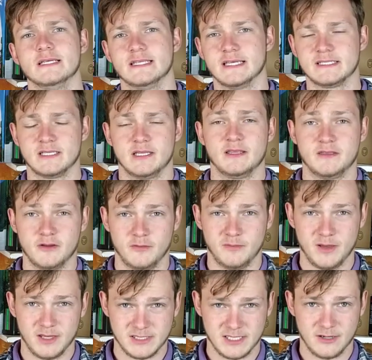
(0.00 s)
that's not the thermal
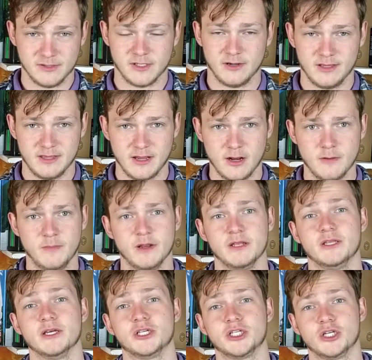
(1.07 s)
paste that was already there, but it
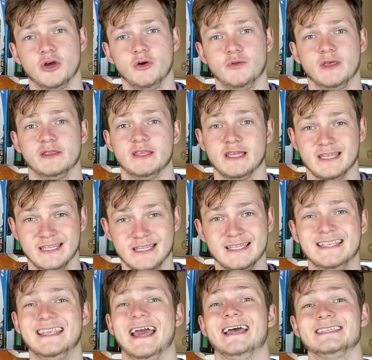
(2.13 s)
does show that they
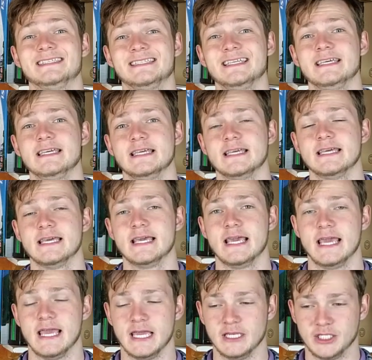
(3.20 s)
did test it
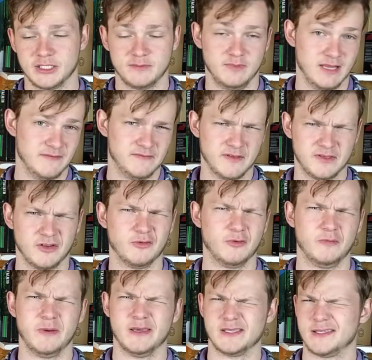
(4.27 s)
and just left the
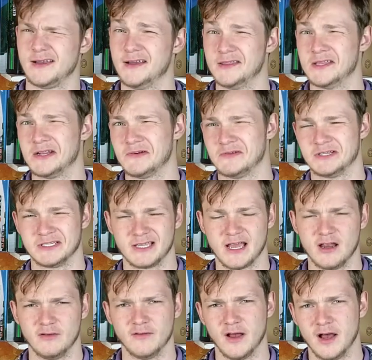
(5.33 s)
thermal paste on there, which is
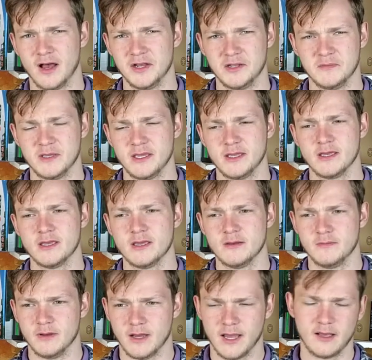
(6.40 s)
kind of odd to me,
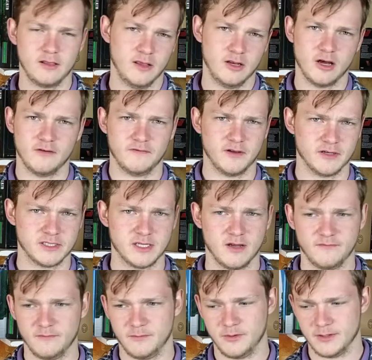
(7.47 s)
but I cleaned off their
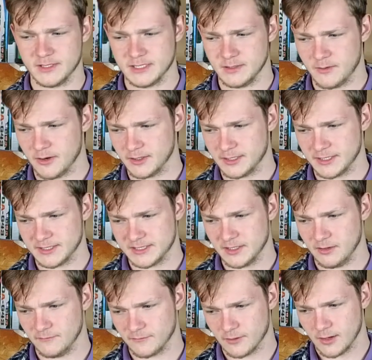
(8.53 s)
stuff and put some Arctic
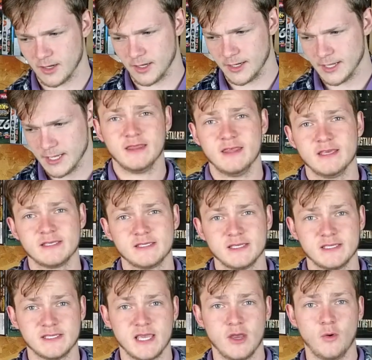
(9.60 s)
Silver on. This
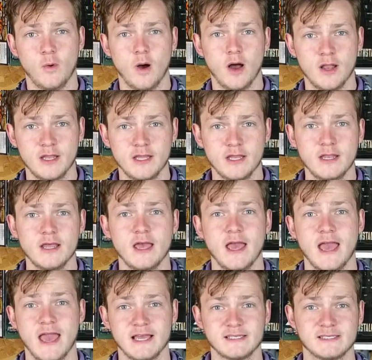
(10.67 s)
is a Huanan
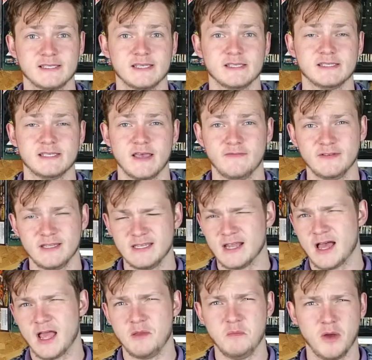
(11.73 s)

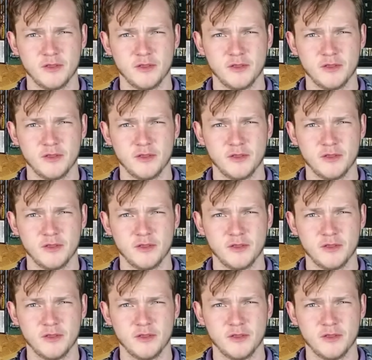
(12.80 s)
x79